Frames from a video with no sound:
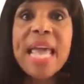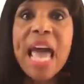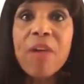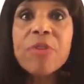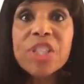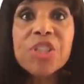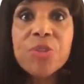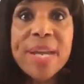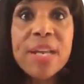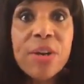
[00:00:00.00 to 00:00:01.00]
average
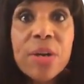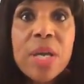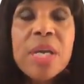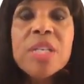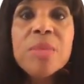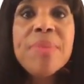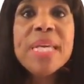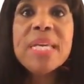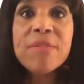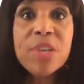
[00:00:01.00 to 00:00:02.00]
trainer to
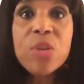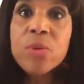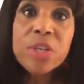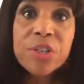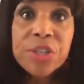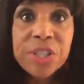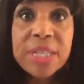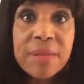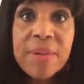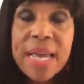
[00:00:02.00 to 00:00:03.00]
be giving you
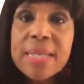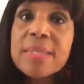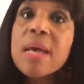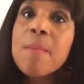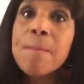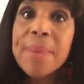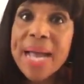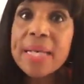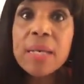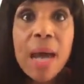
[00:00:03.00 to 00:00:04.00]
nutrition advice
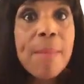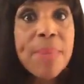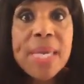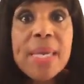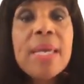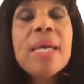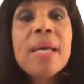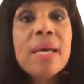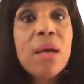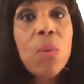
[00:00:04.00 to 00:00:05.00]
might not be
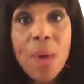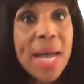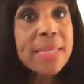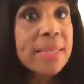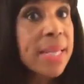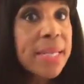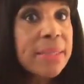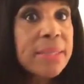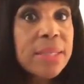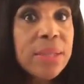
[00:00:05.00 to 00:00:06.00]
a wise
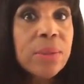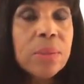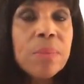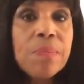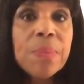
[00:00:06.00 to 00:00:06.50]
thing to do.